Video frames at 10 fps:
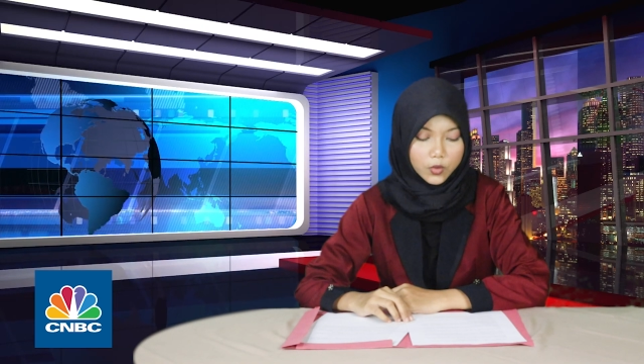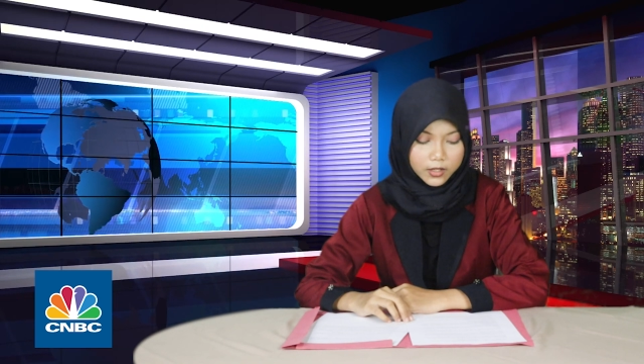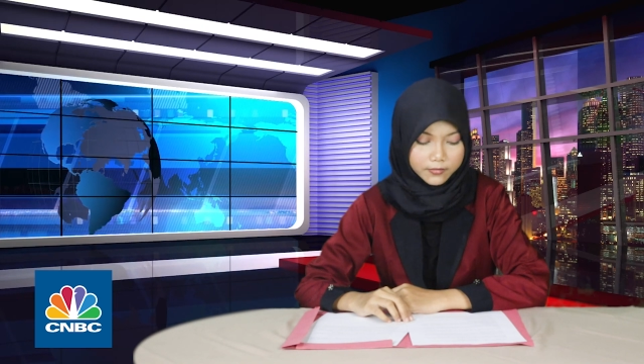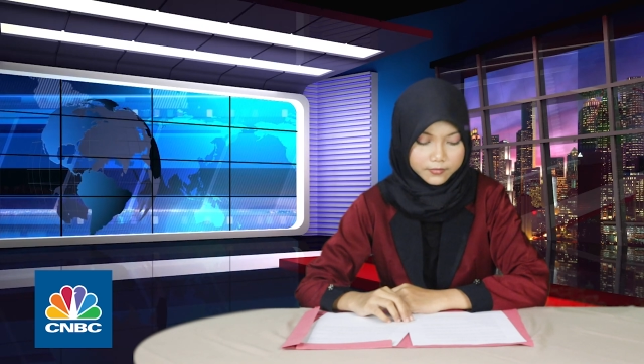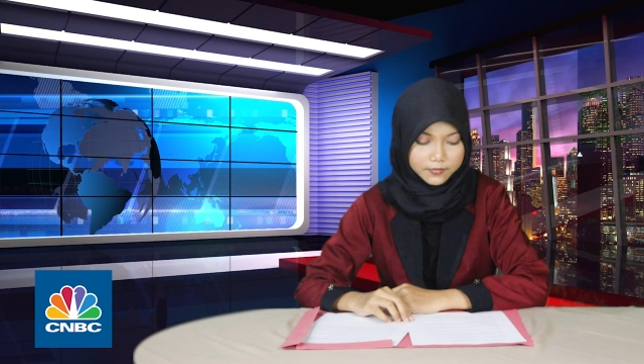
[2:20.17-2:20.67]

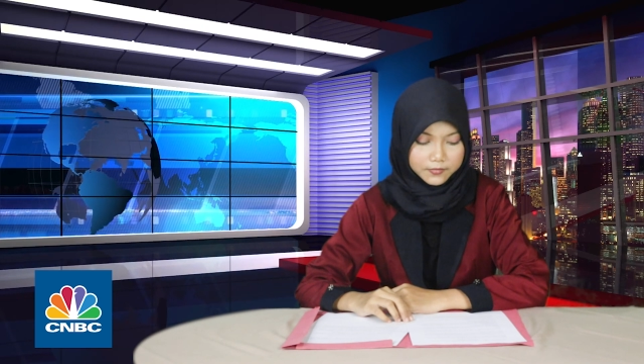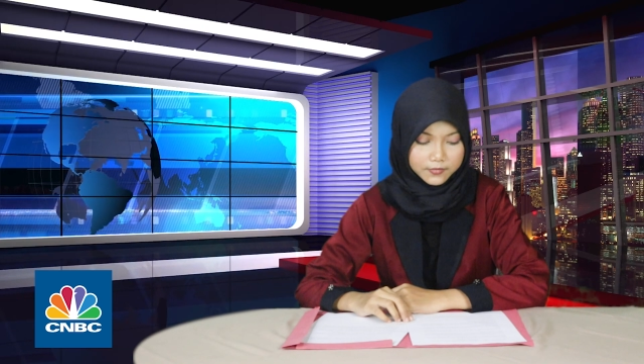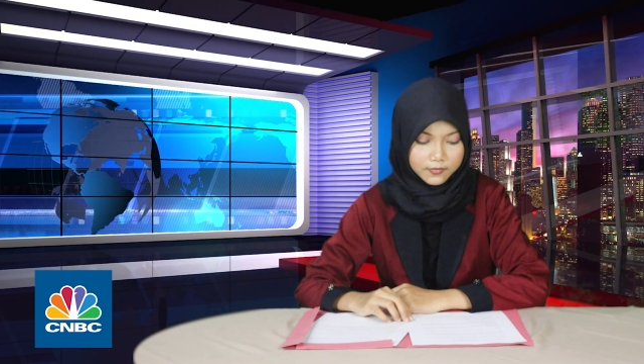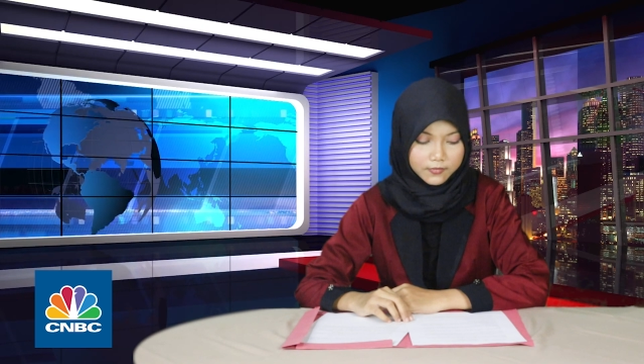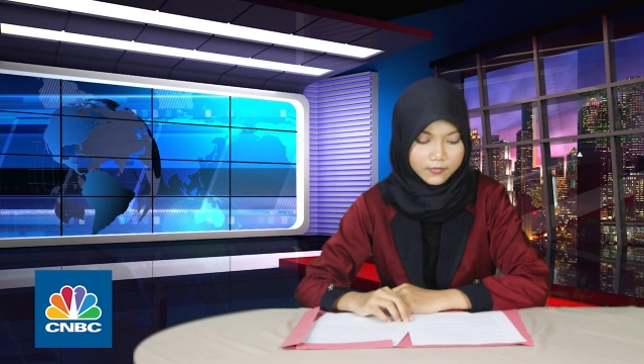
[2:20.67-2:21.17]
run.
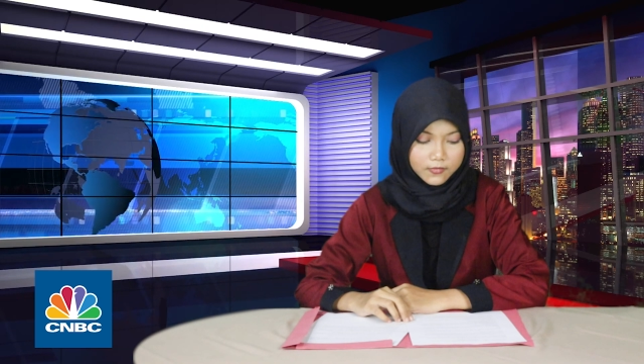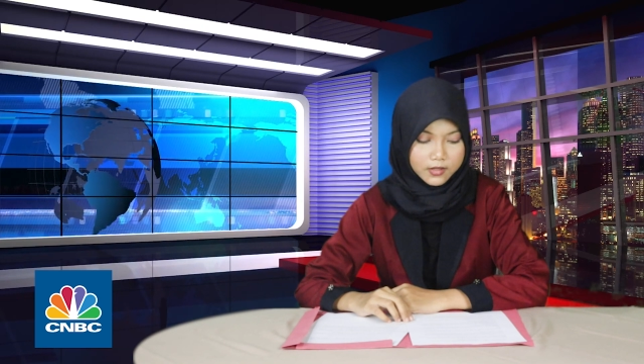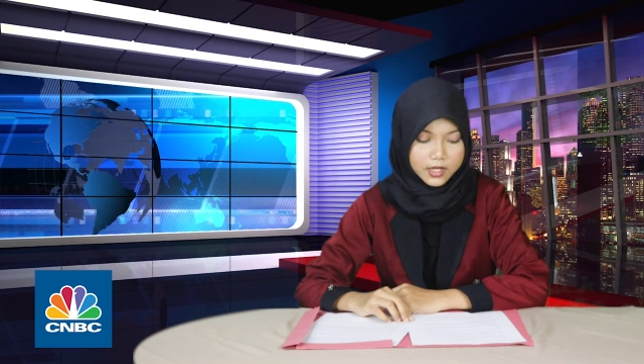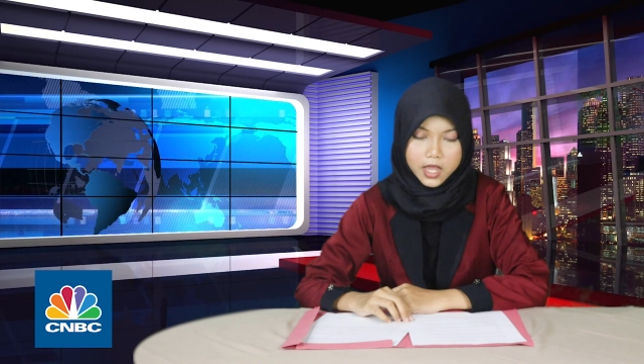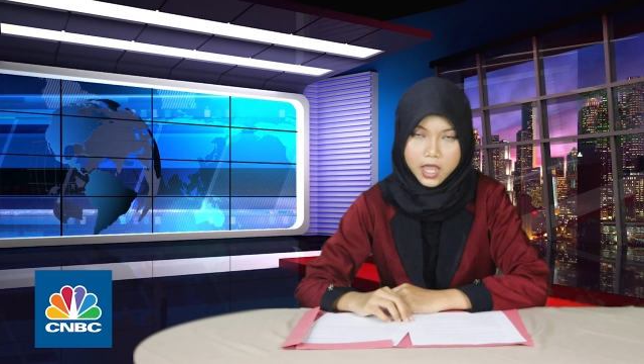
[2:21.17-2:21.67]

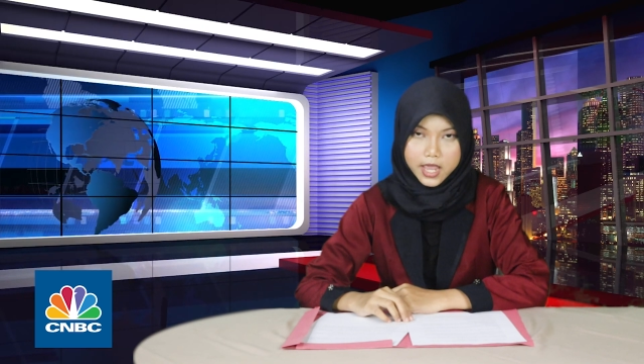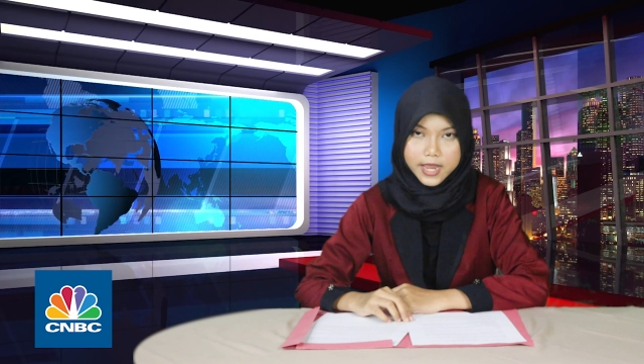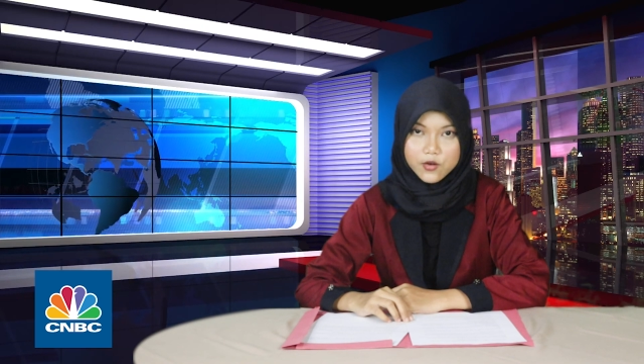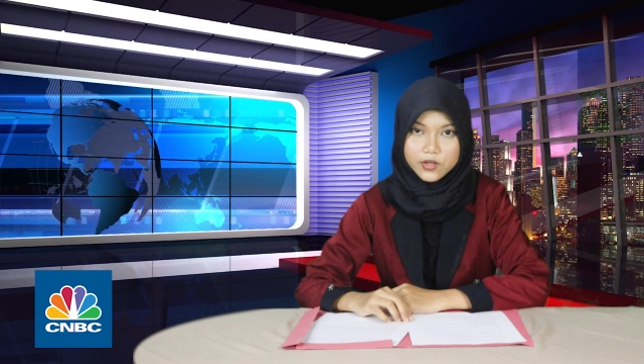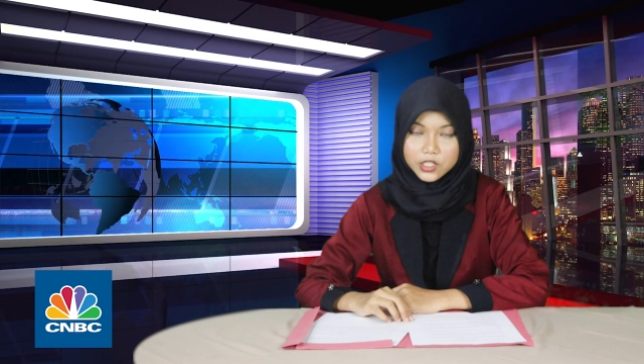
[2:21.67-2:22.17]

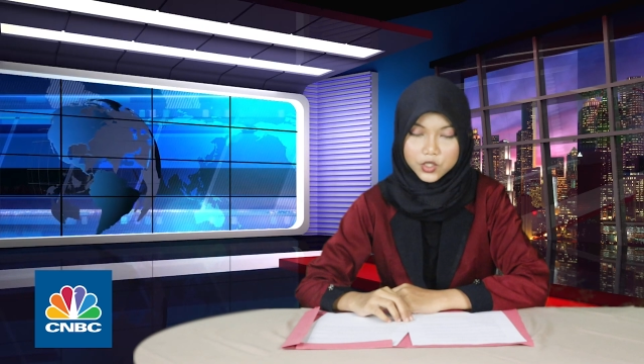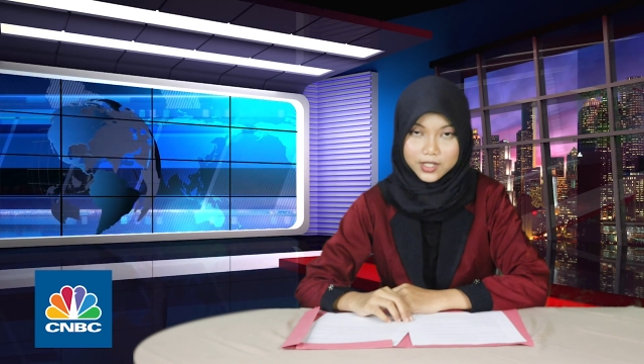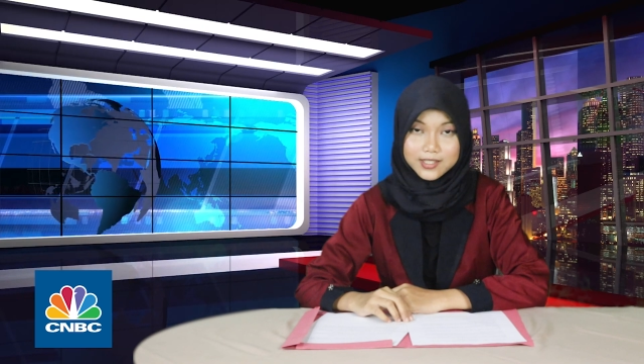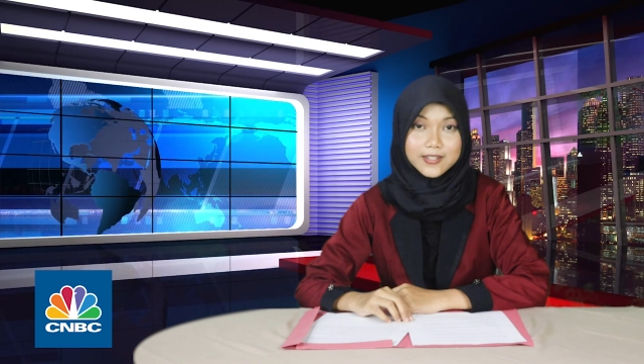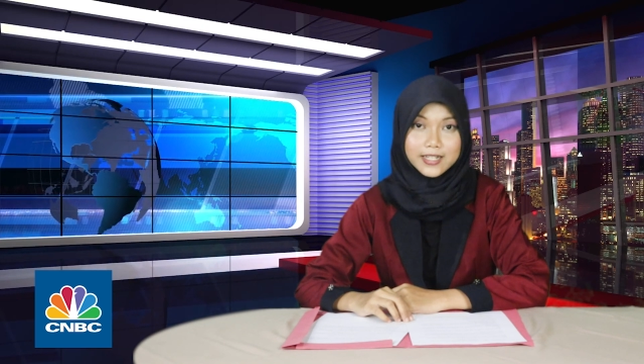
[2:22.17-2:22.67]

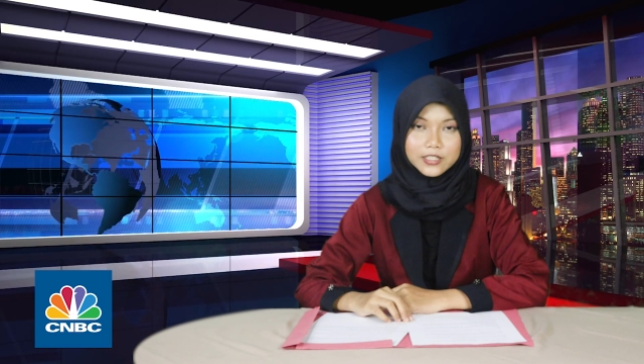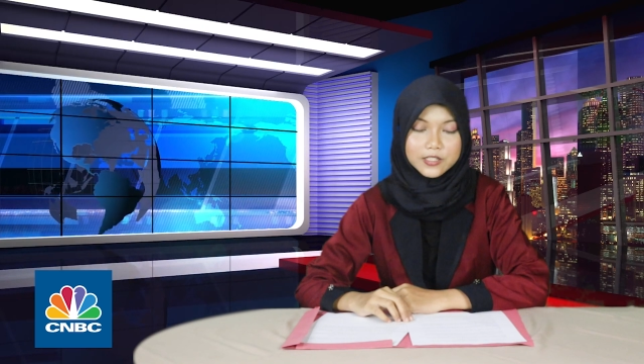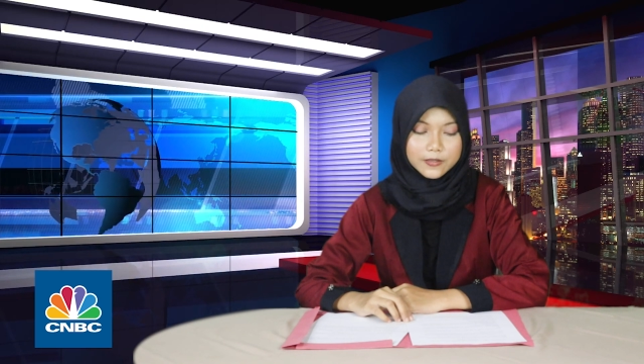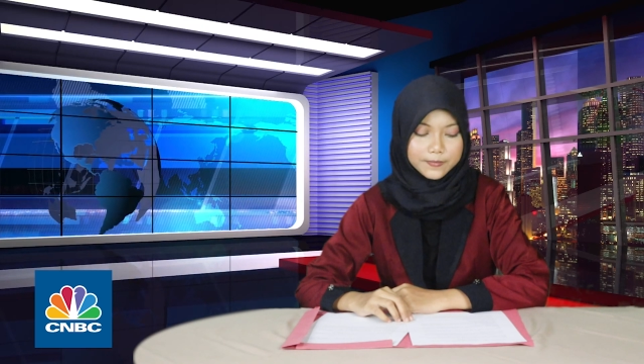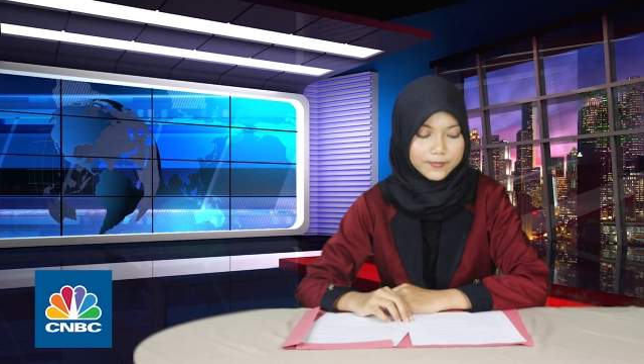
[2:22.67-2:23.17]
Indonesia's
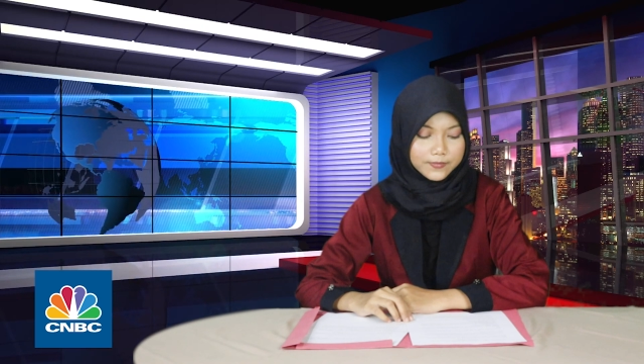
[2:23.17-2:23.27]
challenge.